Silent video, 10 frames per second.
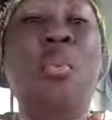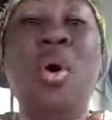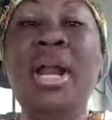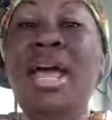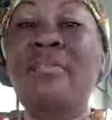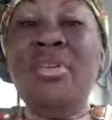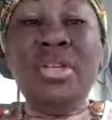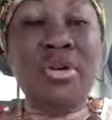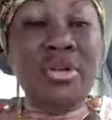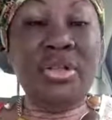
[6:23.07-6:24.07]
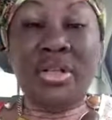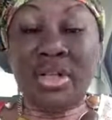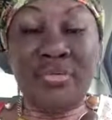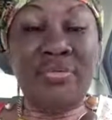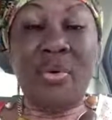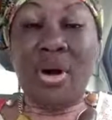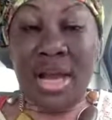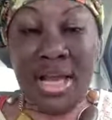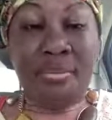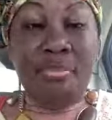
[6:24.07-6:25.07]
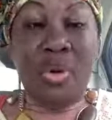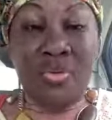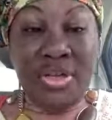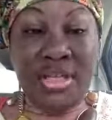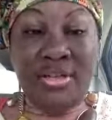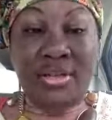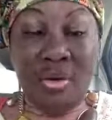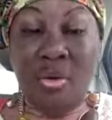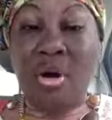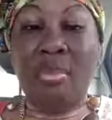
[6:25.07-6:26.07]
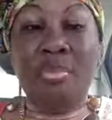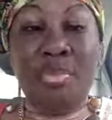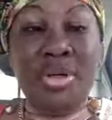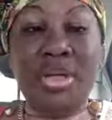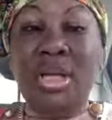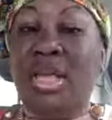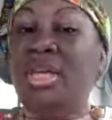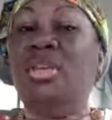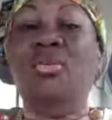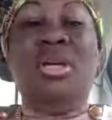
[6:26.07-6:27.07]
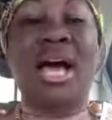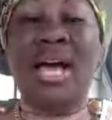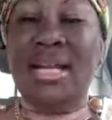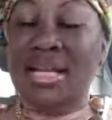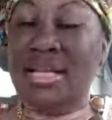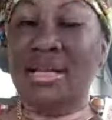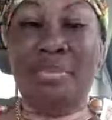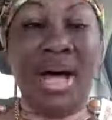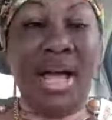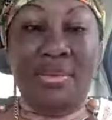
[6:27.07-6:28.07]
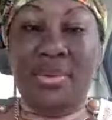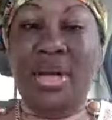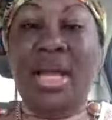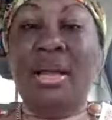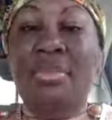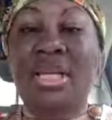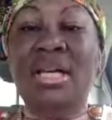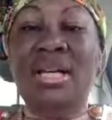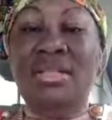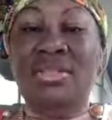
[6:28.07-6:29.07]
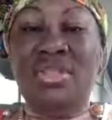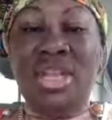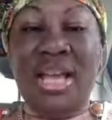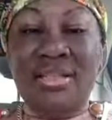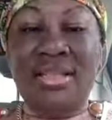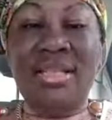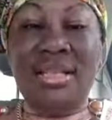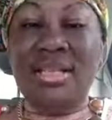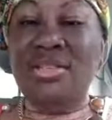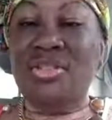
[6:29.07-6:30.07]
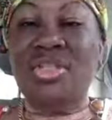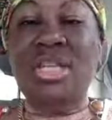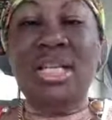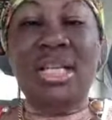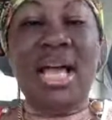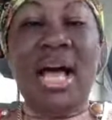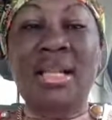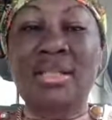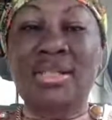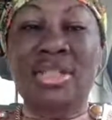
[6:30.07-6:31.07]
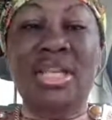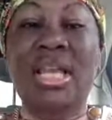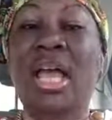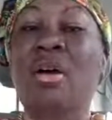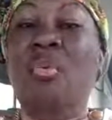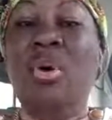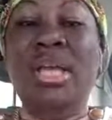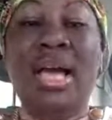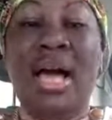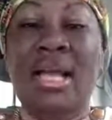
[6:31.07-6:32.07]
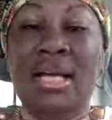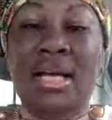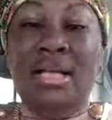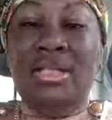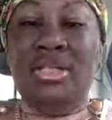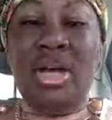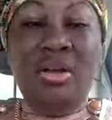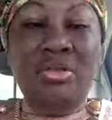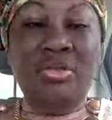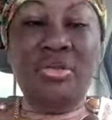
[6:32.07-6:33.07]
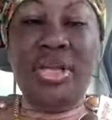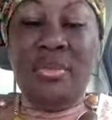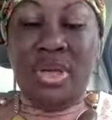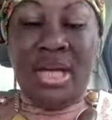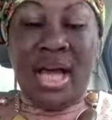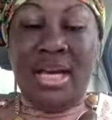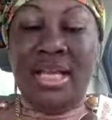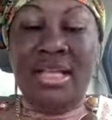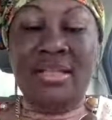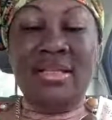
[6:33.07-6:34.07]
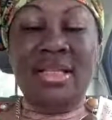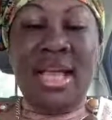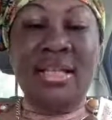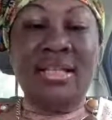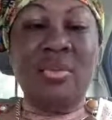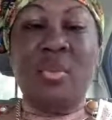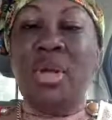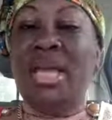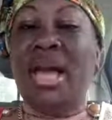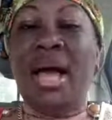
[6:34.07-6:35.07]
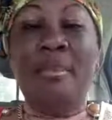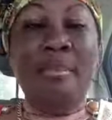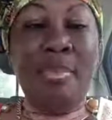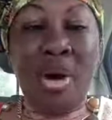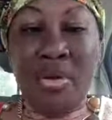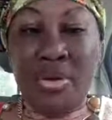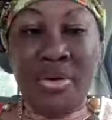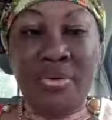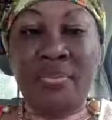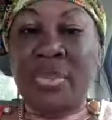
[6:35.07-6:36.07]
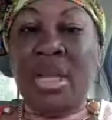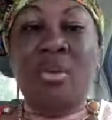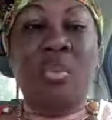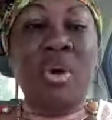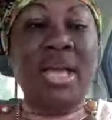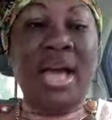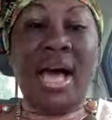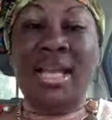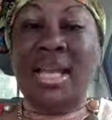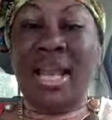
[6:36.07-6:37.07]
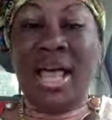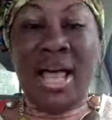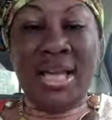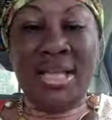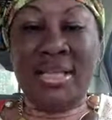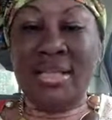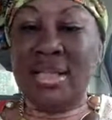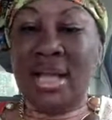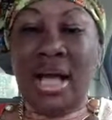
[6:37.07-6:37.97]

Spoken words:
whatever you're looking for in movies or a book, you got it in the Bible. Because just in this genealogy, we got adultery, we got incest, we got murder, we got liars,